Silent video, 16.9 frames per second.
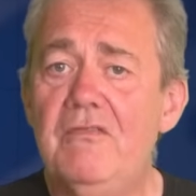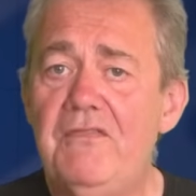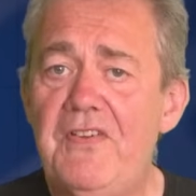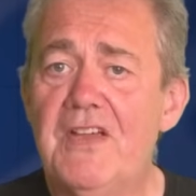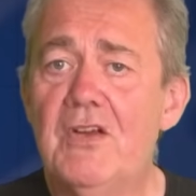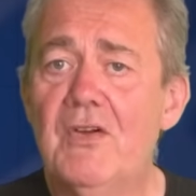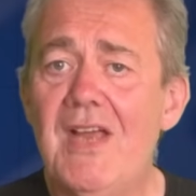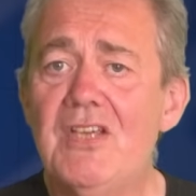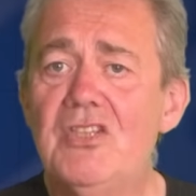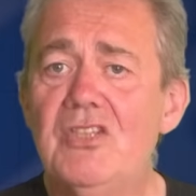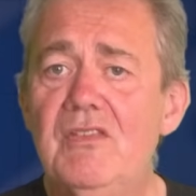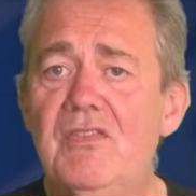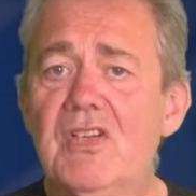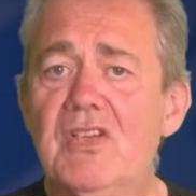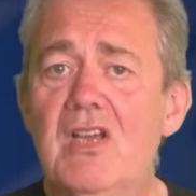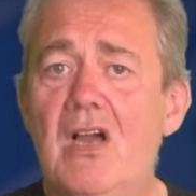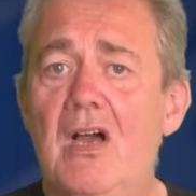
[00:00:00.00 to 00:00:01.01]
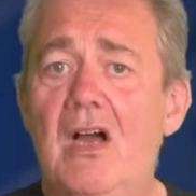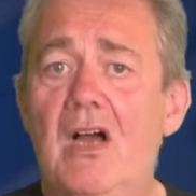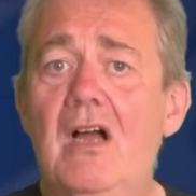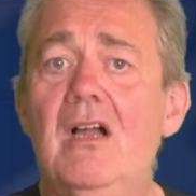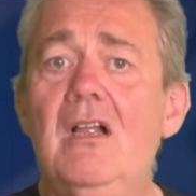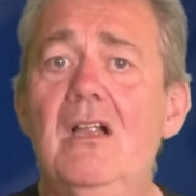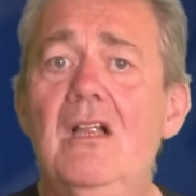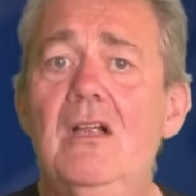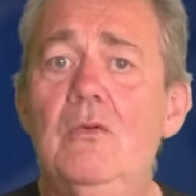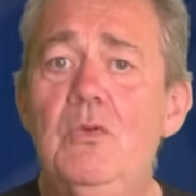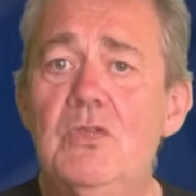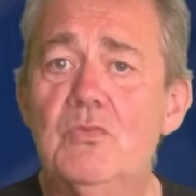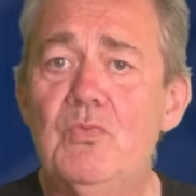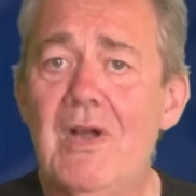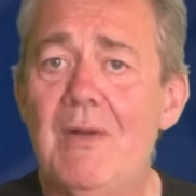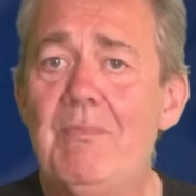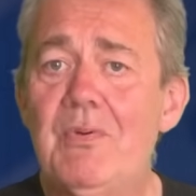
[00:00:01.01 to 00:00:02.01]
configuration of the car
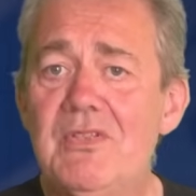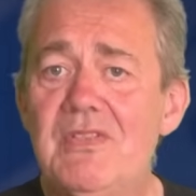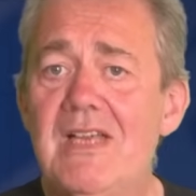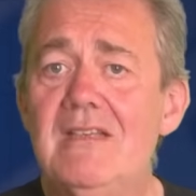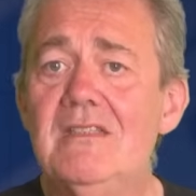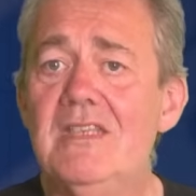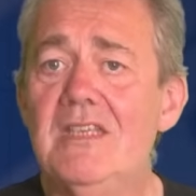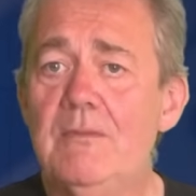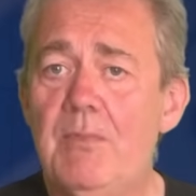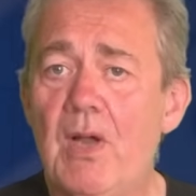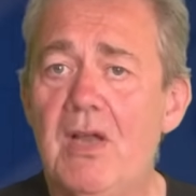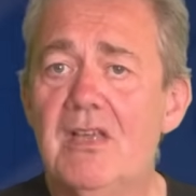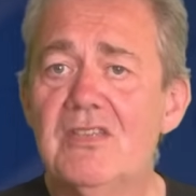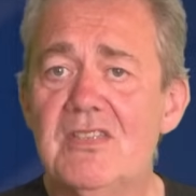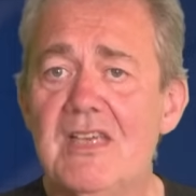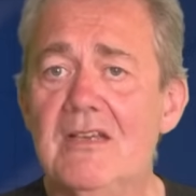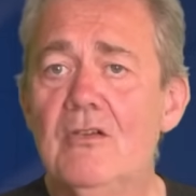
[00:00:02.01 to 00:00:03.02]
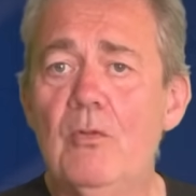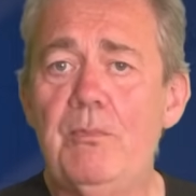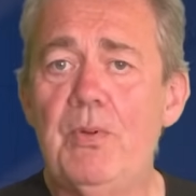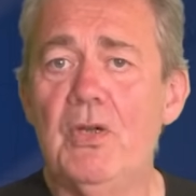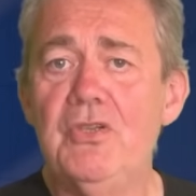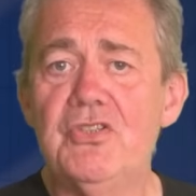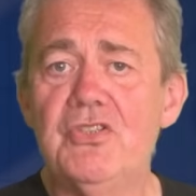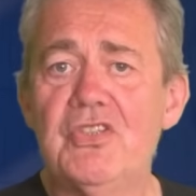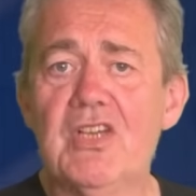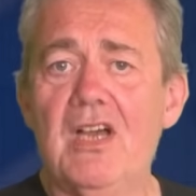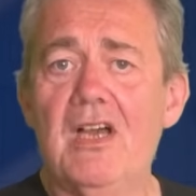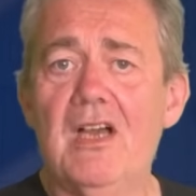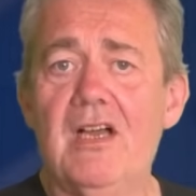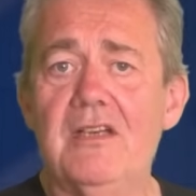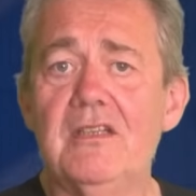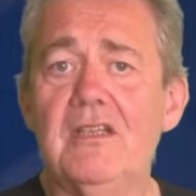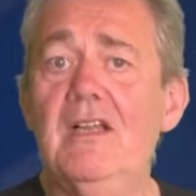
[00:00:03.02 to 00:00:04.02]
was represented by a single punched
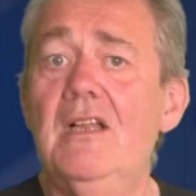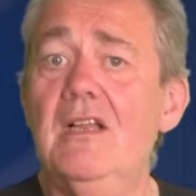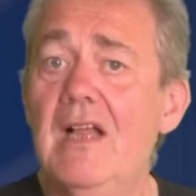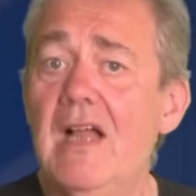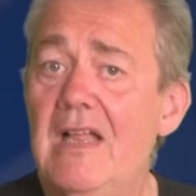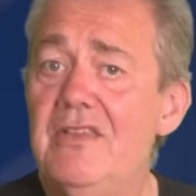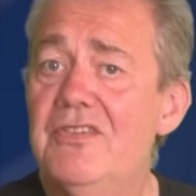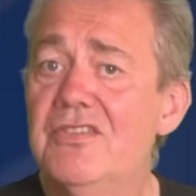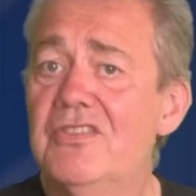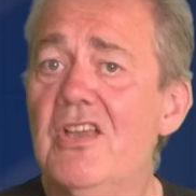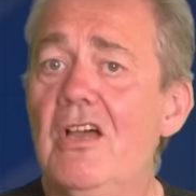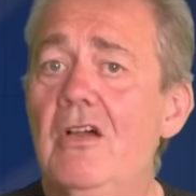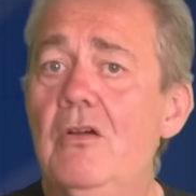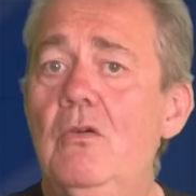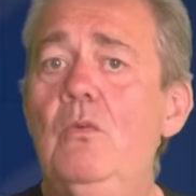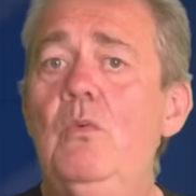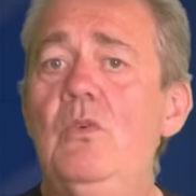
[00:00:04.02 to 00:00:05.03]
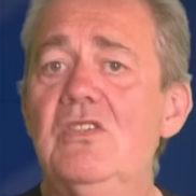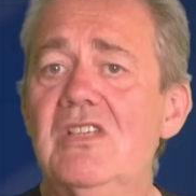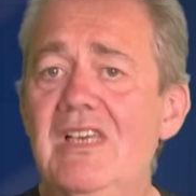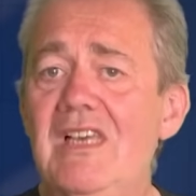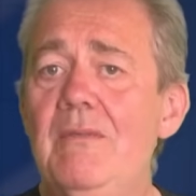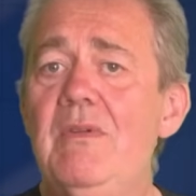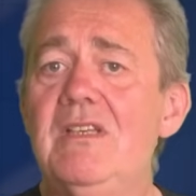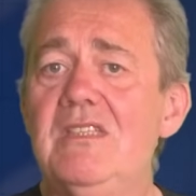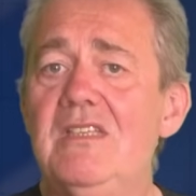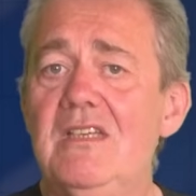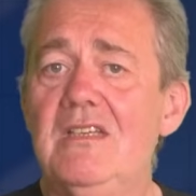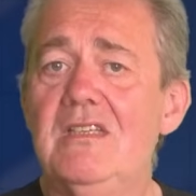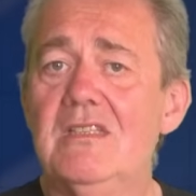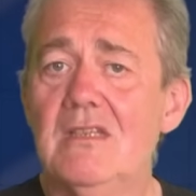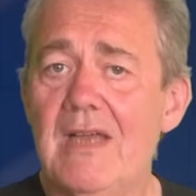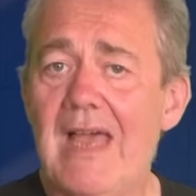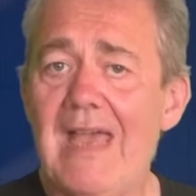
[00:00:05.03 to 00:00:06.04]
card, and so was limited
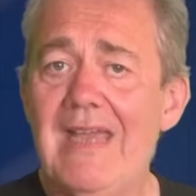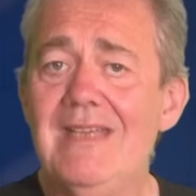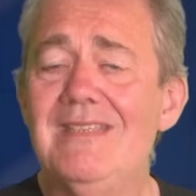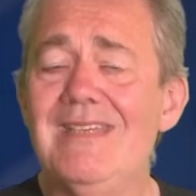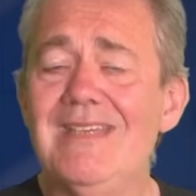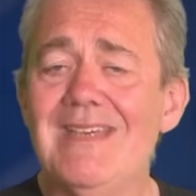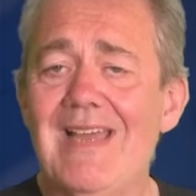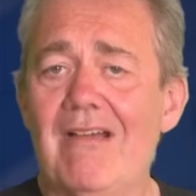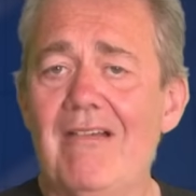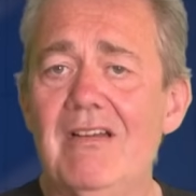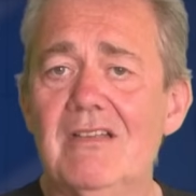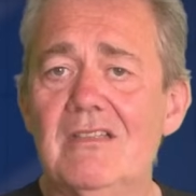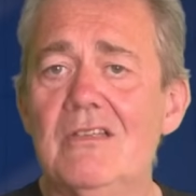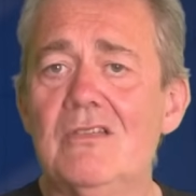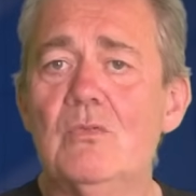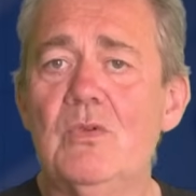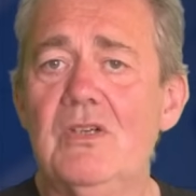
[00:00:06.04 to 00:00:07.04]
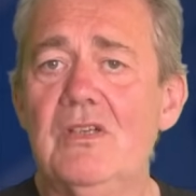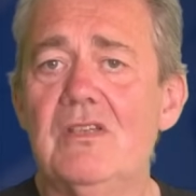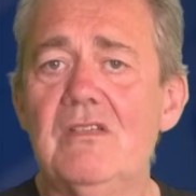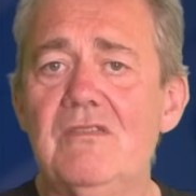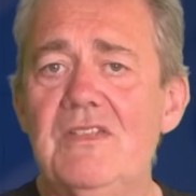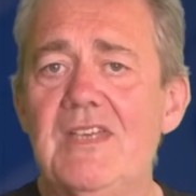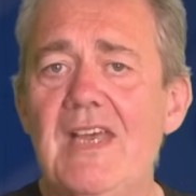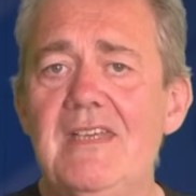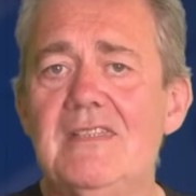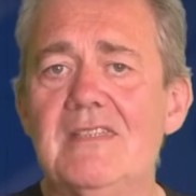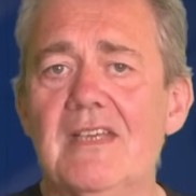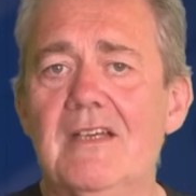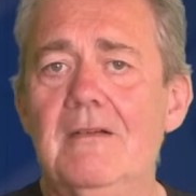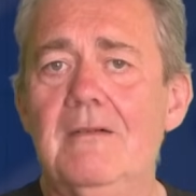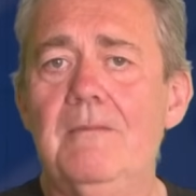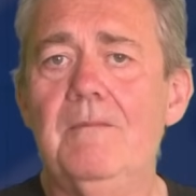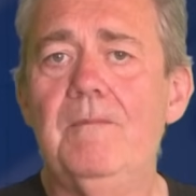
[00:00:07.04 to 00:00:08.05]
to 80 characters worth of data.